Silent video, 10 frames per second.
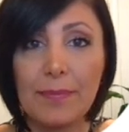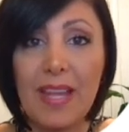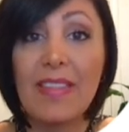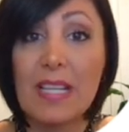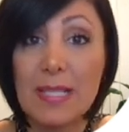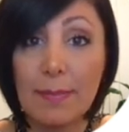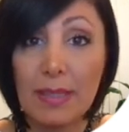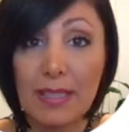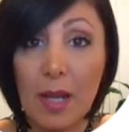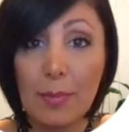and the
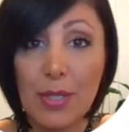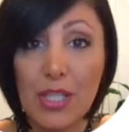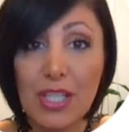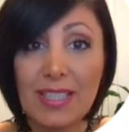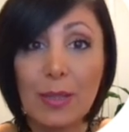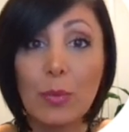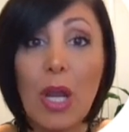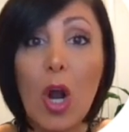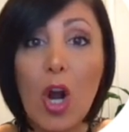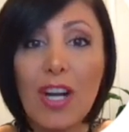split operation that
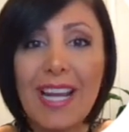we are